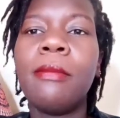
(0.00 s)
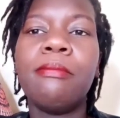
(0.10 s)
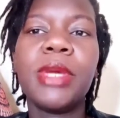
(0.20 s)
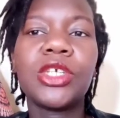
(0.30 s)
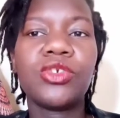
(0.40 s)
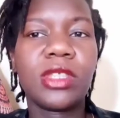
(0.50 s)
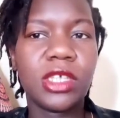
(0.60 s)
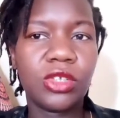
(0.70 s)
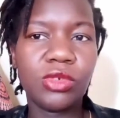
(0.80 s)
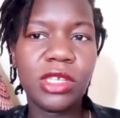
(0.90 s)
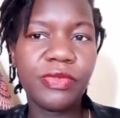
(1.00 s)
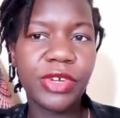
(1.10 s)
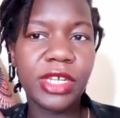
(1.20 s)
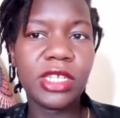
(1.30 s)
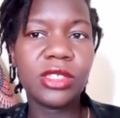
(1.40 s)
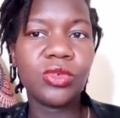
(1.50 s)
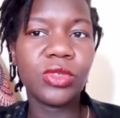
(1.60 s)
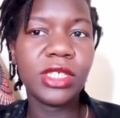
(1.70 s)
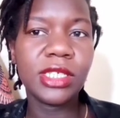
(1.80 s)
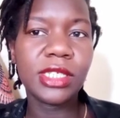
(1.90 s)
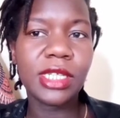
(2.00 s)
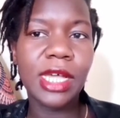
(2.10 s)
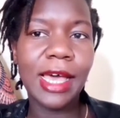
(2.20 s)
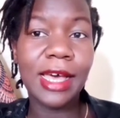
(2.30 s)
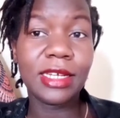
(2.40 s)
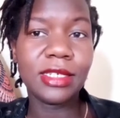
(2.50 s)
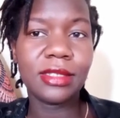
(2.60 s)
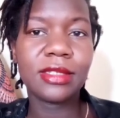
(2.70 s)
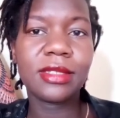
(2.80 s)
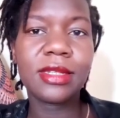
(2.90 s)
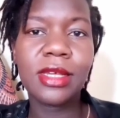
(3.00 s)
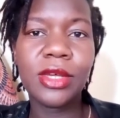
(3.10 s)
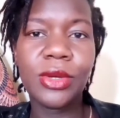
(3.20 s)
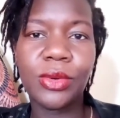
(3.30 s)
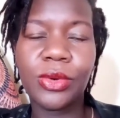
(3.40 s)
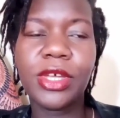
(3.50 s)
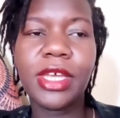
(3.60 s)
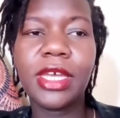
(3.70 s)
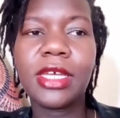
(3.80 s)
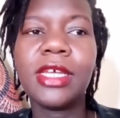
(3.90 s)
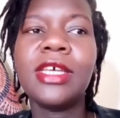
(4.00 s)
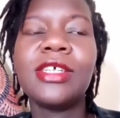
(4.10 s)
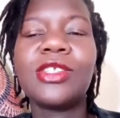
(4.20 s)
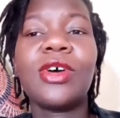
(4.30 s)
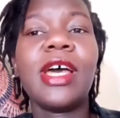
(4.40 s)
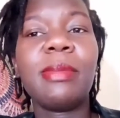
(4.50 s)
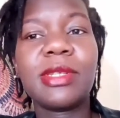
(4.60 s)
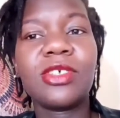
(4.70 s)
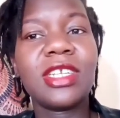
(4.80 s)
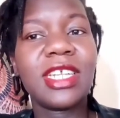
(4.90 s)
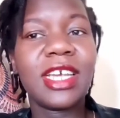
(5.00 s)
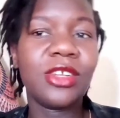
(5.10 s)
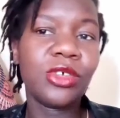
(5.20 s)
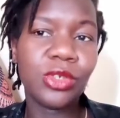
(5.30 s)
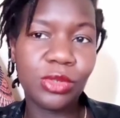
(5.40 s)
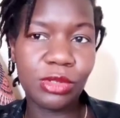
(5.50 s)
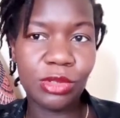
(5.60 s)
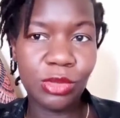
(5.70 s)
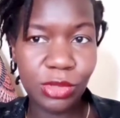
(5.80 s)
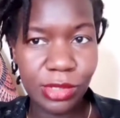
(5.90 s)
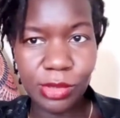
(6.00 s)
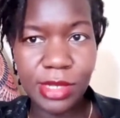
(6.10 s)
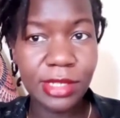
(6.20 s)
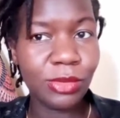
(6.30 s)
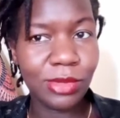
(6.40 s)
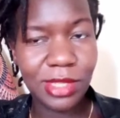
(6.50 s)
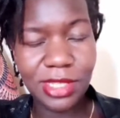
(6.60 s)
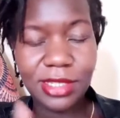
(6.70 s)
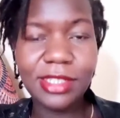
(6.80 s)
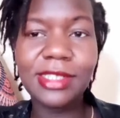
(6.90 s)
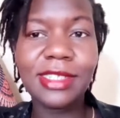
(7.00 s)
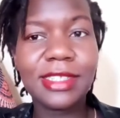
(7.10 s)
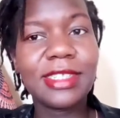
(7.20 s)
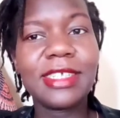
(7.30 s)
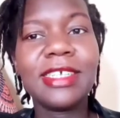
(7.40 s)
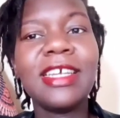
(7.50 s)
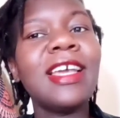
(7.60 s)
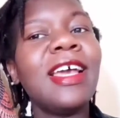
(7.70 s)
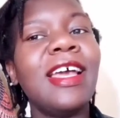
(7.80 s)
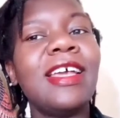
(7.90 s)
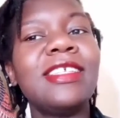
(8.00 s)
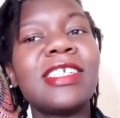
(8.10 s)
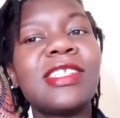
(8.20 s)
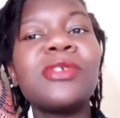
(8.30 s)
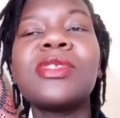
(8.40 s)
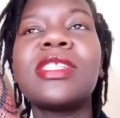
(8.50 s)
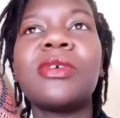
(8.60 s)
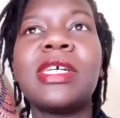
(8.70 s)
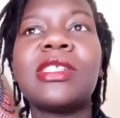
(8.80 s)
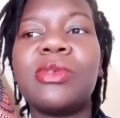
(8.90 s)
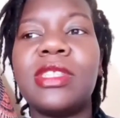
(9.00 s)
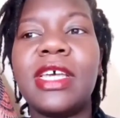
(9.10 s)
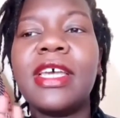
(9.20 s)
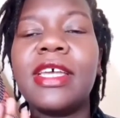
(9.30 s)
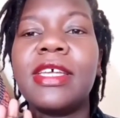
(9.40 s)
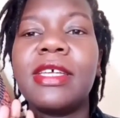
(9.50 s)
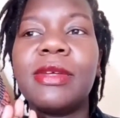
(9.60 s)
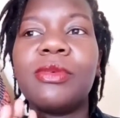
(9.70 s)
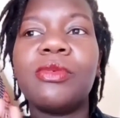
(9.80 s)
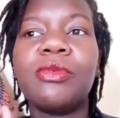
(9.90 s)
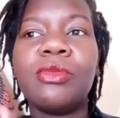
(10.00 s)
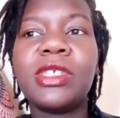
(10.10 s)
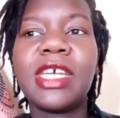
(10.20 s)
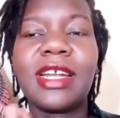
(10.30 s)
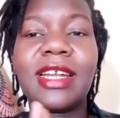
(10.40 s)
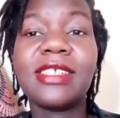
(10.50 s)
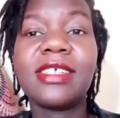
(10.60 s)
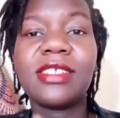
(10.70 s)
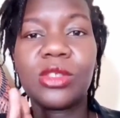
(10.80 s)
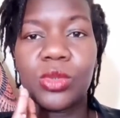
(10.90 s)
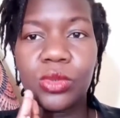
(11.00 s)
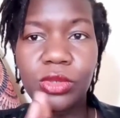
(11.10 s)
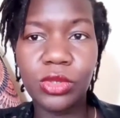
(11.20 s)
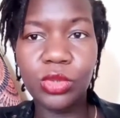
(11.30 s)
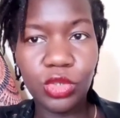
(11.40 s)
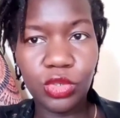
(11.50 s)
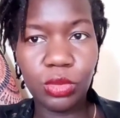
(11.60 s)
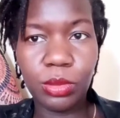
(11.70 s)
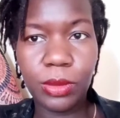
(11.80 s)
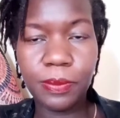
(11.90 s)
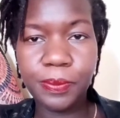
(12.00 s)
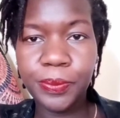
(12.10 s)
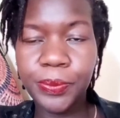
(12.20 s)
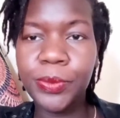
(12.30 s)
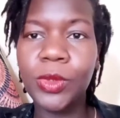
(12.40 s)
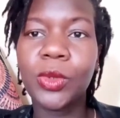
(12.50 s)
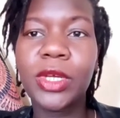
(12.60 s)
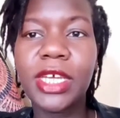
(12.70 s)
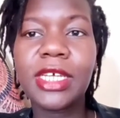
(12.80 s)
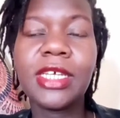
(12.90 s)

make sure that you give credit to these artists. Okay, so I personally, I don't use those songs with the CC. I just use the ones with which are licensed to YouTube. Okay,